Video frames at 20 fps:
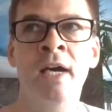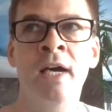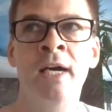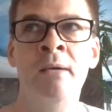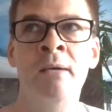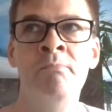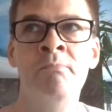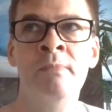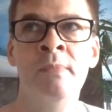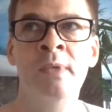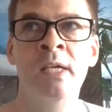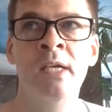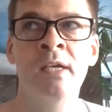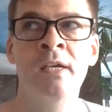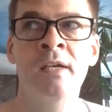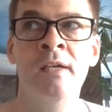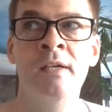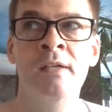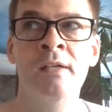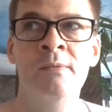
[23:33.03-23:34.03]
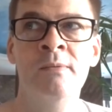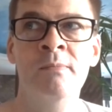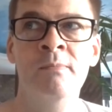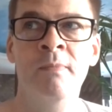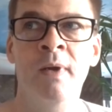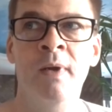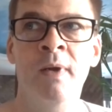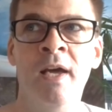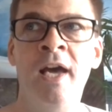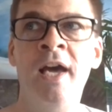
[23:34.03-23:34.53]
And
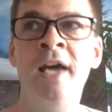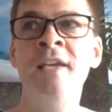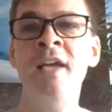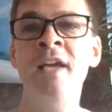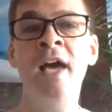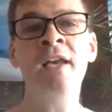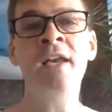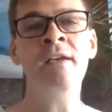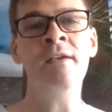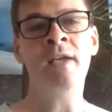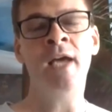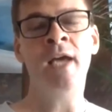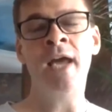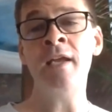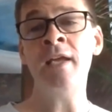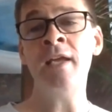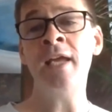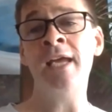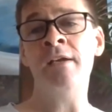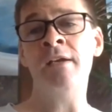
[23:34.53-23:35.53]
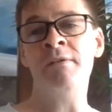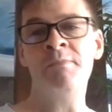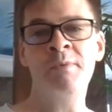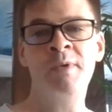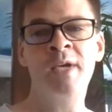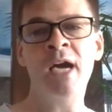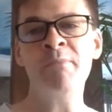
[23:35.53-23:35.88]
again,